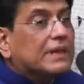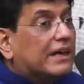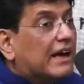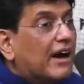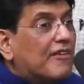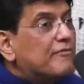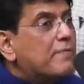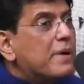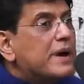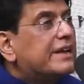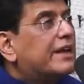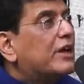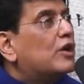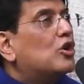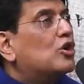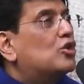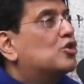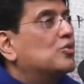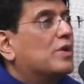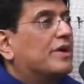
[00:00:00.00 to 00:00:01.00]
government
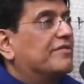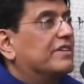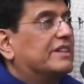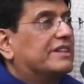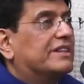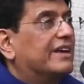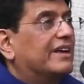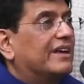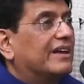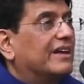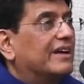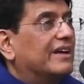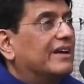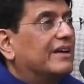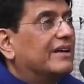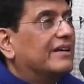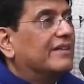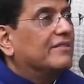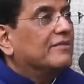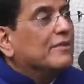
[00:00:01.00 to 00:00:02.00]
cannot do everything.
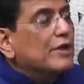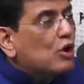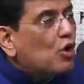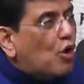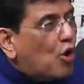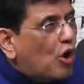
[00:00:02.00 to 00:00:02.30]
Mm. We'll hmm.